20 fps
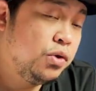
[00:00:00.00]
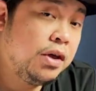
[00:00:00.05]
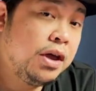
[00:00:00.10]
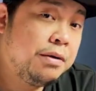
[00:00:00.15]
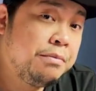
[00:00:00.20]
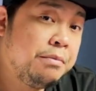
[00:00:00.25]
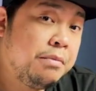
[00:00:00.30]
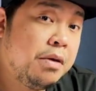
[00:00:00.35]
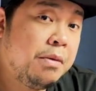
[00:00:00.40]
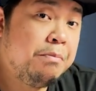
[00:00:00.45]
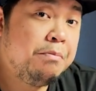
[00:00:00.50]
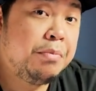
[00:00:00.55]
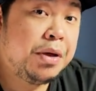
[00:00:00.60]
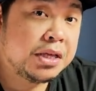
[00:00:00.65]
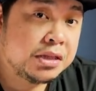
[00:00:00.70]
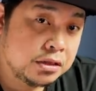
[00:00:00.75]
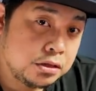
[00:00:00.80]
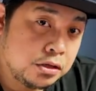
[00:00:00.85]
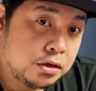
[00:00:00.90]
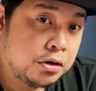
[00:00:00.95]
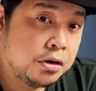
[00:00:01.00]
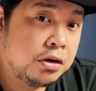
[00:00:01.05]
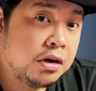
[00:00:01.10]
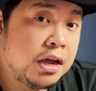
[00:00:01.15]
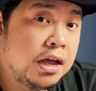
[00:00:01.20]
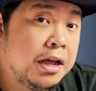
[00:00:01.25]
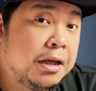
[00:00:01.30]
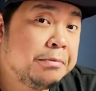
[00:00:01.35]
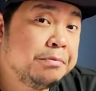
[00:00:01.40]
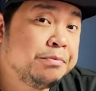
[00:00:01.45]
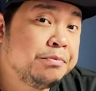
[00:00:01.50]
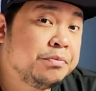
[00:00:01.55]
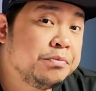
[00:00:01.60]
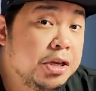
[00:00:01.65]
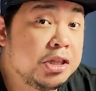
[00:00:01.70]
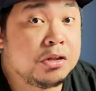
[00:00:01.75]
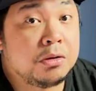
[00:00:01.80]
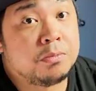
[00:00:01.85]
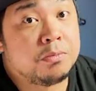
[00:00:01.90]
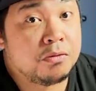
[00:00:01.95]
You have better
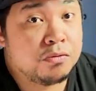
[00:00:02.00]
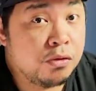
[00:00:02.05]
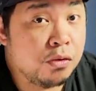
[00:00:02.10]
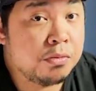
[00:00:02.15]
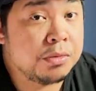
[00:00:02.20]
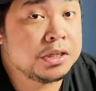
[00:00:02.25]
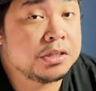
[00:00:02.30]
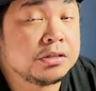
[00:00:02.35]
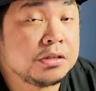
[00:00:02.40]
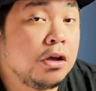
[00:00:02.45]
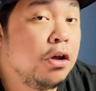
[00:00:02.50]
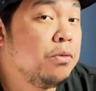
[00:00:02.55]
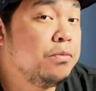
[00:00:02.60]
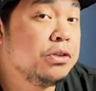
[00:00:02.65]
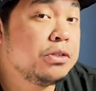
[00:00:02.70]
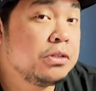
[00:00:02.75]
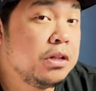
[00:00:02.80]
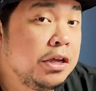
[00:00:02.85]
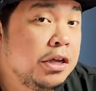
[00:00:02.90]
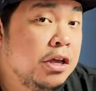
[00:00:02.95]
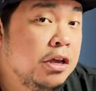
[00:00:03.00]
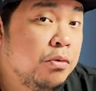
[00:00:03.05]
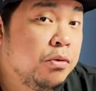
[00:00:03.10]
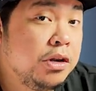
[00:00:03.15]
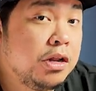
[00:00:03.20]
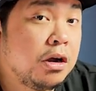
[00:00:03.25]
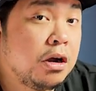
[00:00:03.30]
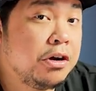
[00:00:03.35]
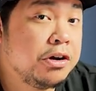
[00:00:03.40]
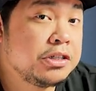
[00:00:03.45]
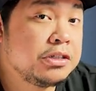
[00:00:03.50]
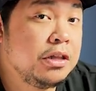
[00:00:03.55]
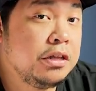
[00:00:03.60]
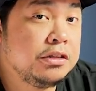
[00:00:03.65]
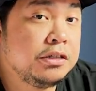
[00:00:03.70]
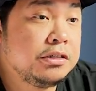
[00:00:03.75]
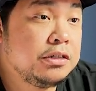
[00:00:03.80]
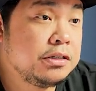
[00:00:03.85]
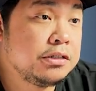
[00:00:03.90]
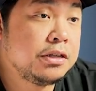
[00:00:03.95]
better performance, obviously, with the RX
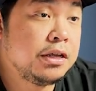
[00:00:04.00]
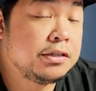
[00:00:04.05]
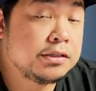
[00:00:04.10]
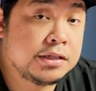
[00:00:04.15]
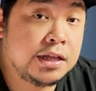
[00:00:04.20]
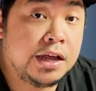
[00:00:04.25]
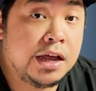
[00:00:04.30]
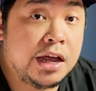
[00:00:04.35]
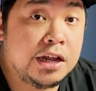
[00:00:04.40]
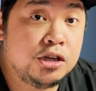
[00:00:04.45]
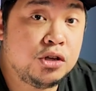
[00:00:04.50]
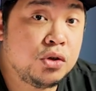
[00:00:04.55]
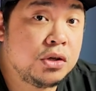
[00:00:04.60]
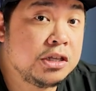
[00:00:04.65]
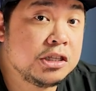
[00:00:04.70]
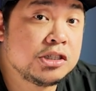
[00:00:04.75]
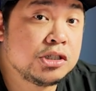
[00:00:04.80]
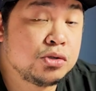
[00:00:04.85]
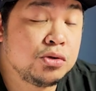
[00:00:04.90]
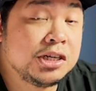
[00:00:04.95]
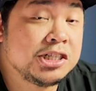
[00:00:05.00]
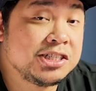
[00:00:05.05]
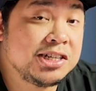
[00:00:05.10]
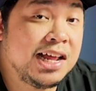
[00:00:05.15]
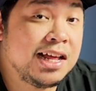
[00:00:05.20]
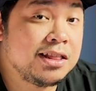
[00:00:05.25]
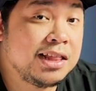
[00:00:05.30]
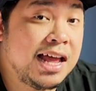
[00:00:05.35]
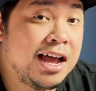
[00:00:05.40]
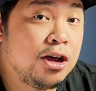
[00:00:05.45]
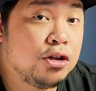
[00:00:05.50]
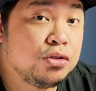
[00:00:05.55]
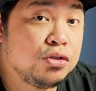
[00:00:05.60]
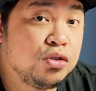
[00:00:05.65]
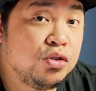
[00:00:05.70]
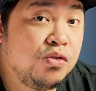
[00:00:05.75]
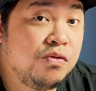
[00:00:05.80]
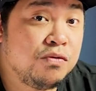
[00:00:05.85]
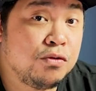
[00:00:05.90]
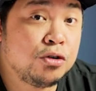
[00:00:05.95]
9060 XT, and you can stretch that out
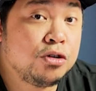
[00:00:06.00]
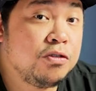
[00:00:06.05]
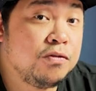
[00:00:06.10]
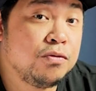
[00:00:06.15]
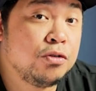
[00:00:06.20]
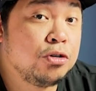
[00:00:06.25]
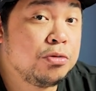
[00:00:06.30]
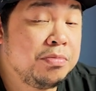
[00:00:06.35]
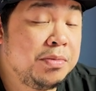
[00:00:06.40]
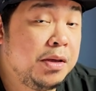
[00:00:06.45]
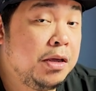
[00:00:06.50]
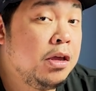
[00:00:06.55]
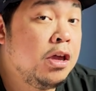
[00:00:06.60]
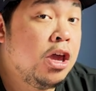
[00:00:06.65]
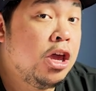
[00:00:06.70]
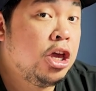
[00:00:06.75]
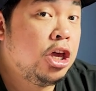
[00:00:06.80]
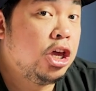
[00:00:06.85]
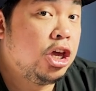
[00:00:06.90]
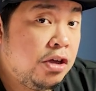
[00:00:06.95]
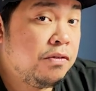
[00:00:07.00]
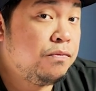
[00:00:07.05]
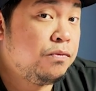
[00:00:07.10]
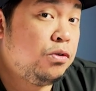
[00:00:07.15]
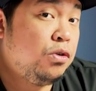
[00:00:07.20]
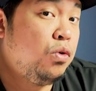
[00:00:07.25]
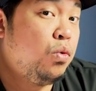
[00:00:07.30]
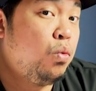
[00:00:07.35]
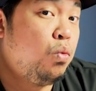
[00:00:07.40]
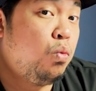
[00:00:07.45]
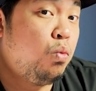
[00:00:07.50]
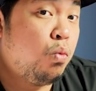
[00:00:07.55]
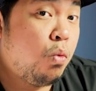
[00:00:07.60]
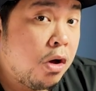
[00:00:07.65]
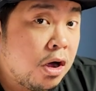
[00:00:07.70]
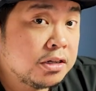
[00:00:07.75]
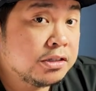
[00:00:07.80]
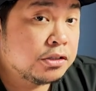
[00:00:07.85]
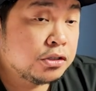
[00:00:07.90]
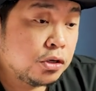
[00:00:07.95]
to 1440p if you
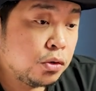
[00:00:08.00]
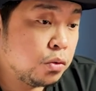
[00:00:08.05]
want